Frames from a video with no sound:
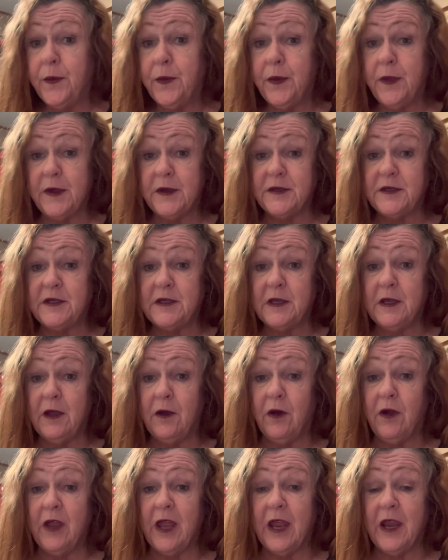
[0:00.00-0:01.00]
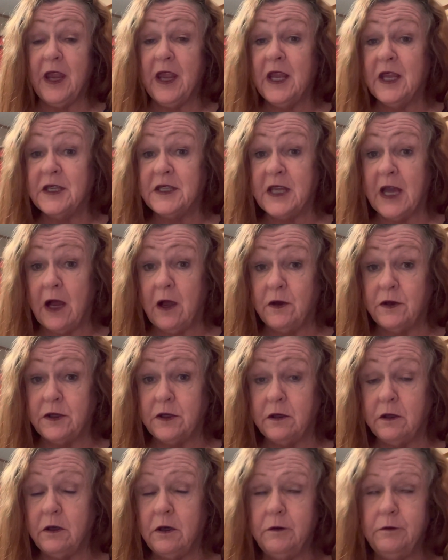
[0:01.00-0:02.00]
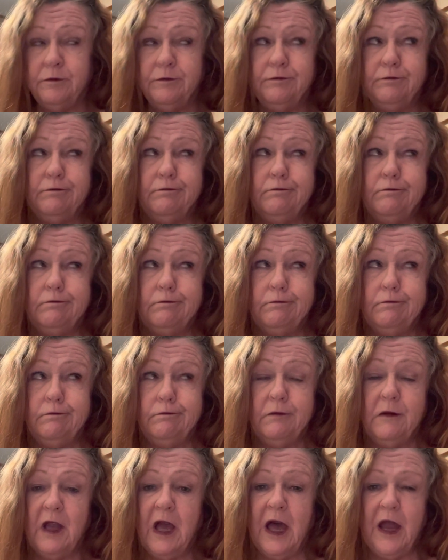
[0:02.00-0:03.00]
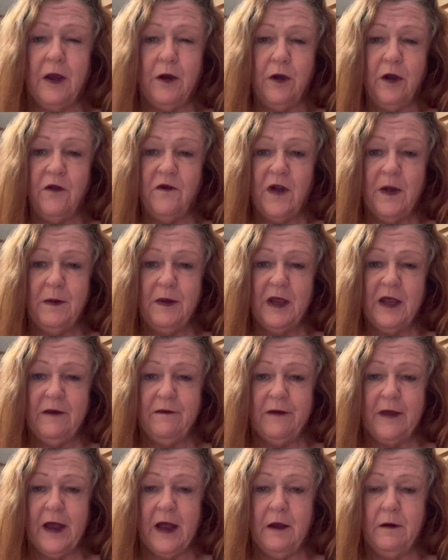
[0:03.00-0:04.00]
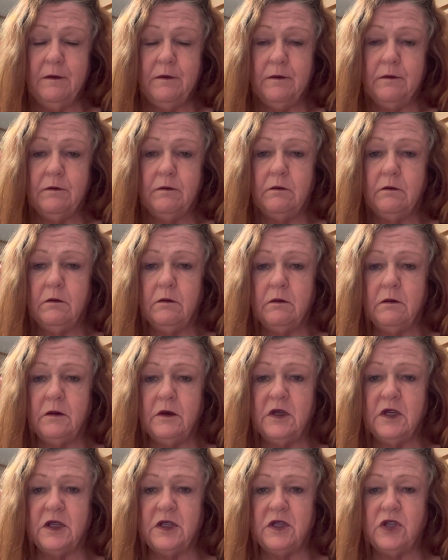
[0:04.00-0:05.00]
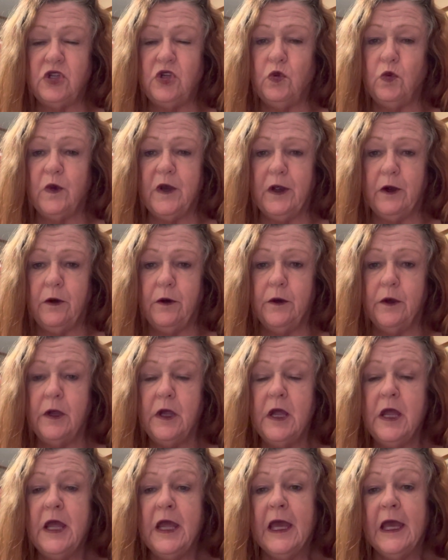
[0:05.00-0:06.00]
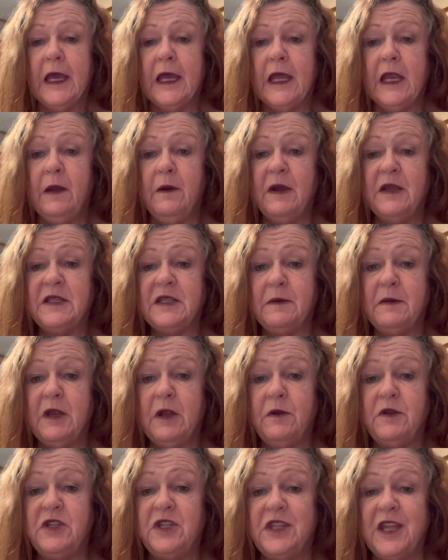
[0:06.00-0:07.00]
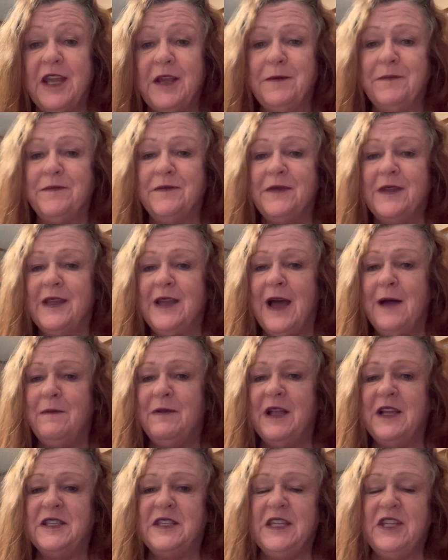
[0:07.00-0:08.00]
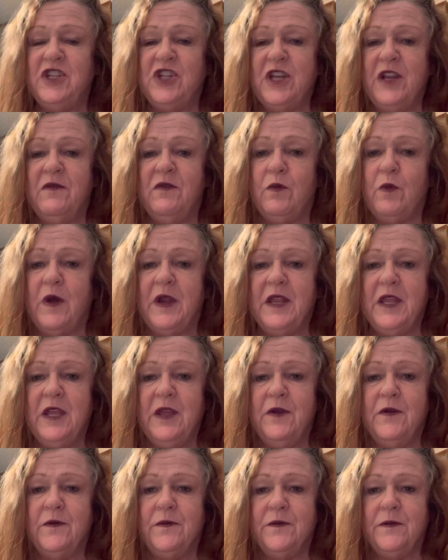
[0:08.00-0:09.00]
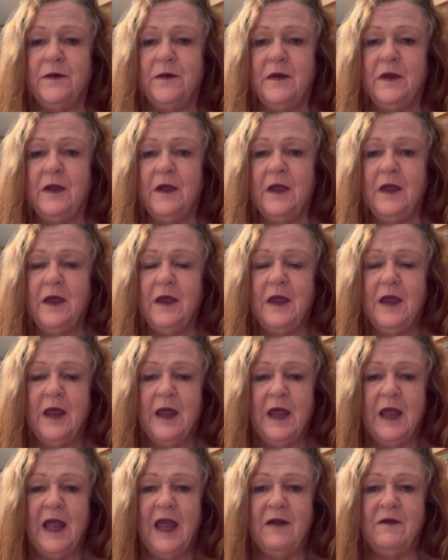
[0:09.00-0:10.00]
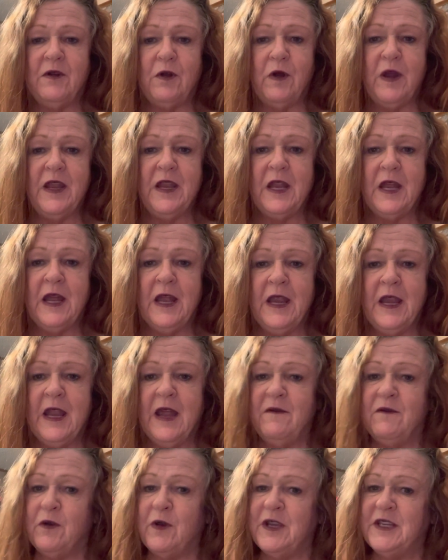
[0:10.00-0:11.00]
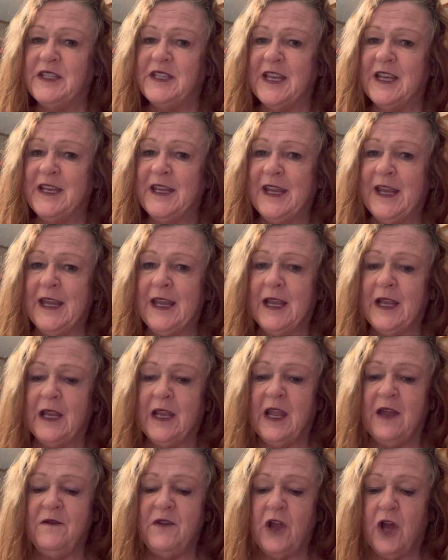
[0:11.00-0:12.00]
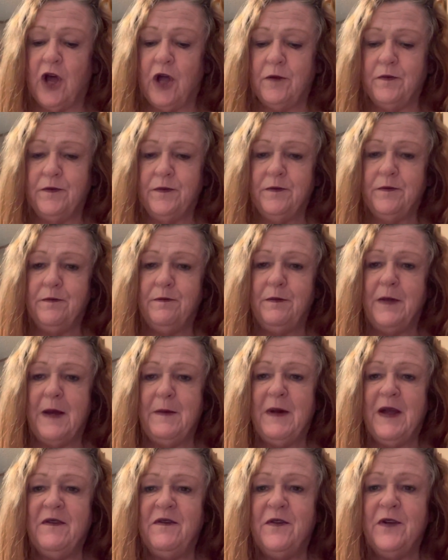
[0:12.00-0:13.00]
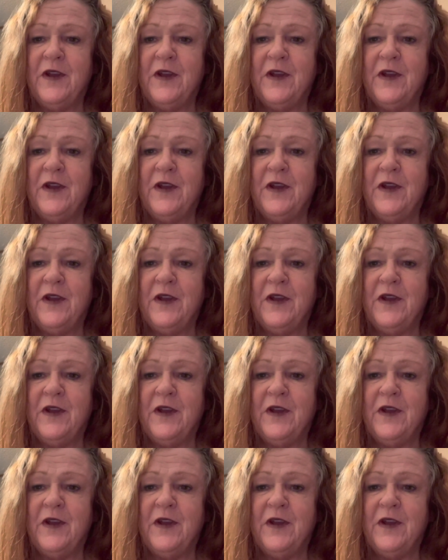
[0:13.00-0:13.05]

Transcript: this at his house. I don't know if I believe that. Just too weird. Anyways, let me know what you think. God bless each and every one of you. Have a great night. Have a great Sunday. Love y'all. Bye-bye for